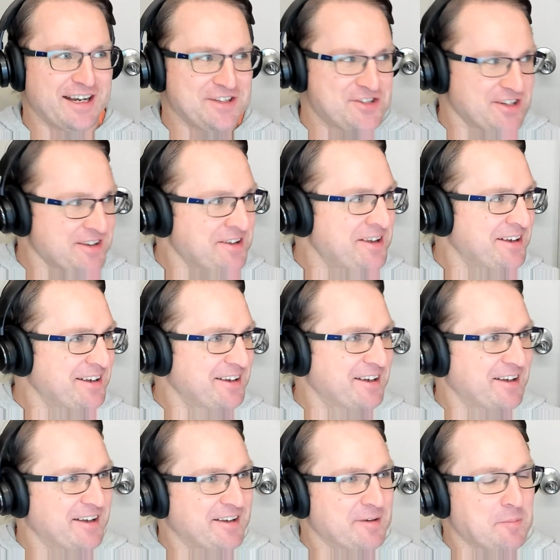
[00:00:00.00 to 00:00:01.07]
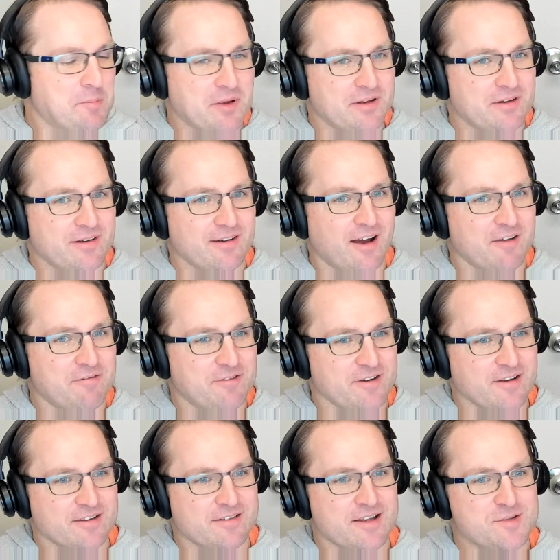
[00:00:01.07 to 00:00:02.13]
strange. But I feel like
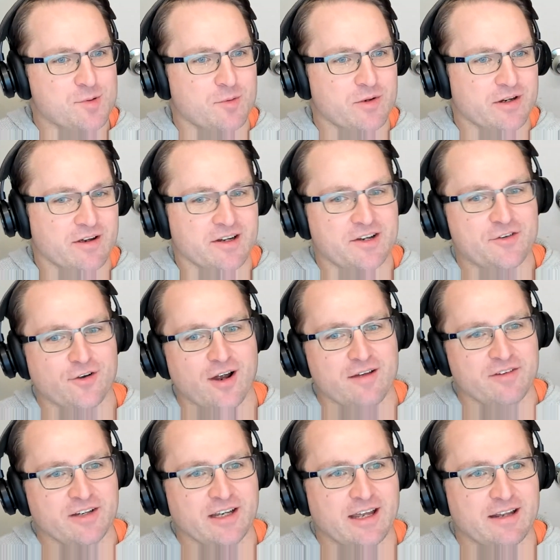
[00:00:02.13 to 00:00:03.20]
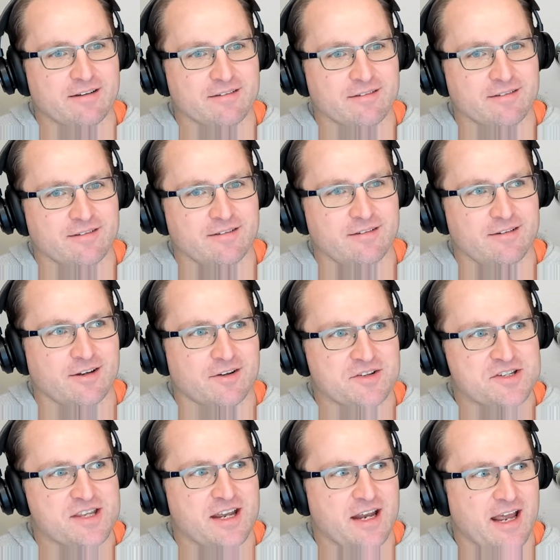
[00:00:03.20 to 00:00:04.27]
that's what we're kind of driving at. It's
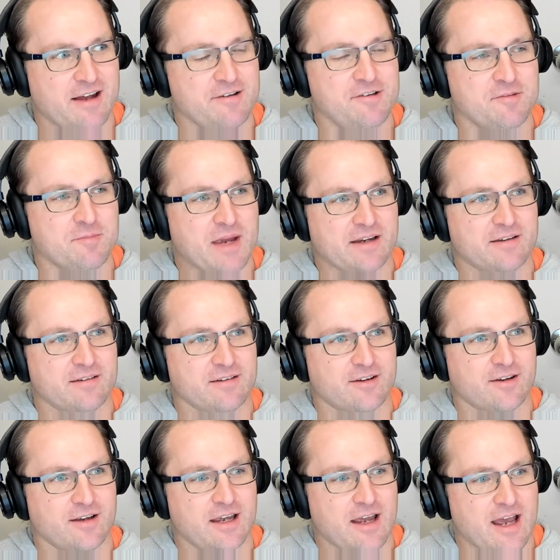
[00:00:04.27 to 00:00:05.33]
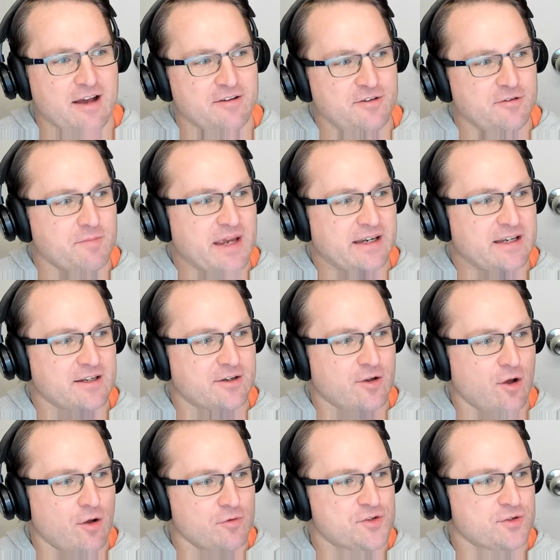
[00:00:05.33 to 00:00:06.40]
that how do you make it
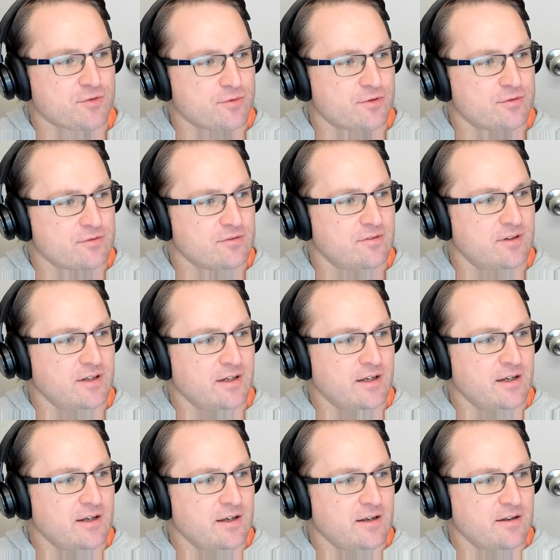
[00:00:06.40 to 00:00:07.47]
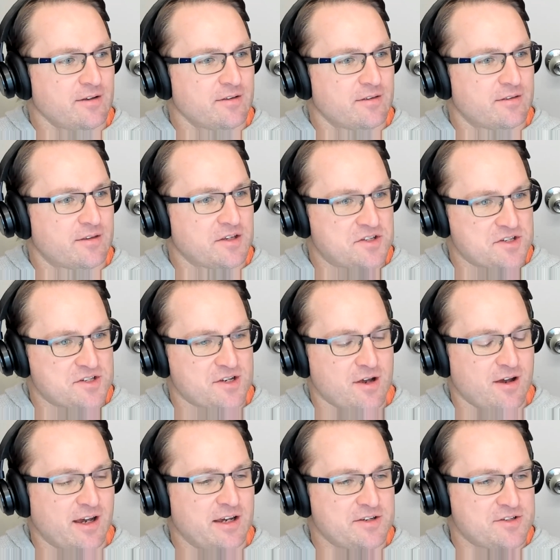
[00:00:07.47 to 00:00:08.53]
cultural, the
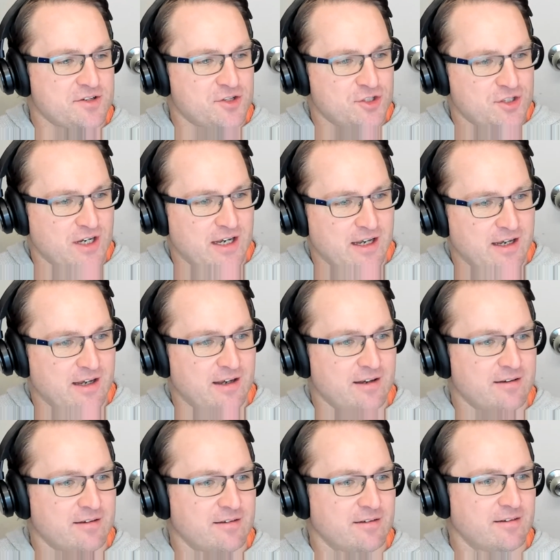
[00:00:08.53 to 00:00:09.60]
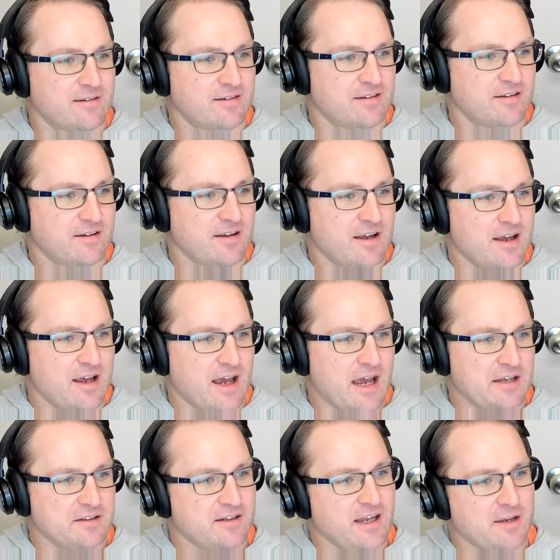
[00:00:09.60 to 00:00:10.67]
desire to share and
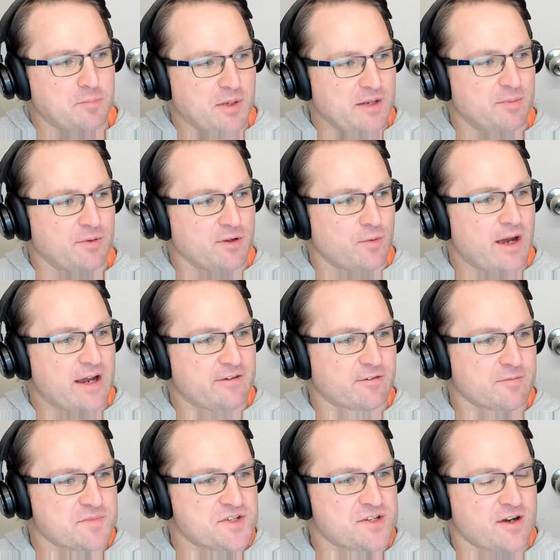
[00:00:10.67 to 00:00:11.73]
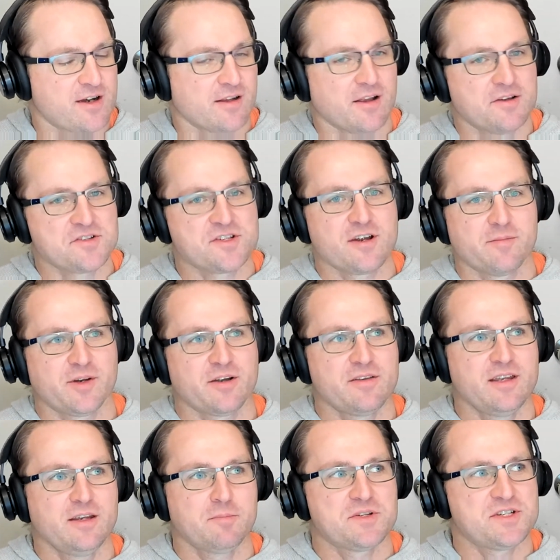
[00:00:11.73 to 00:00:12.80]
get people away from silos. And I mean, I
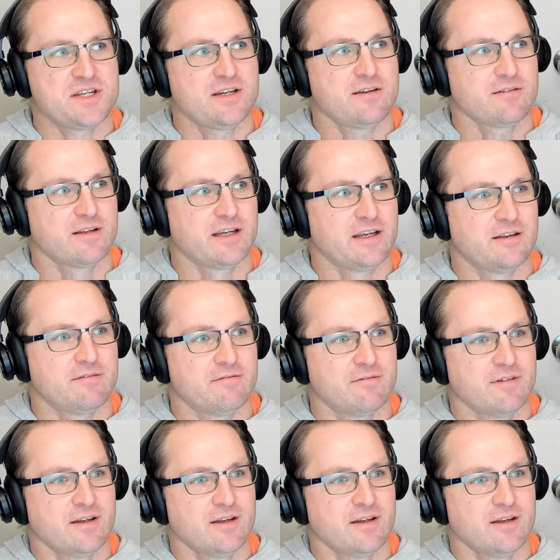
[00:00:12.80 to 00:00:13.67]
think particularly in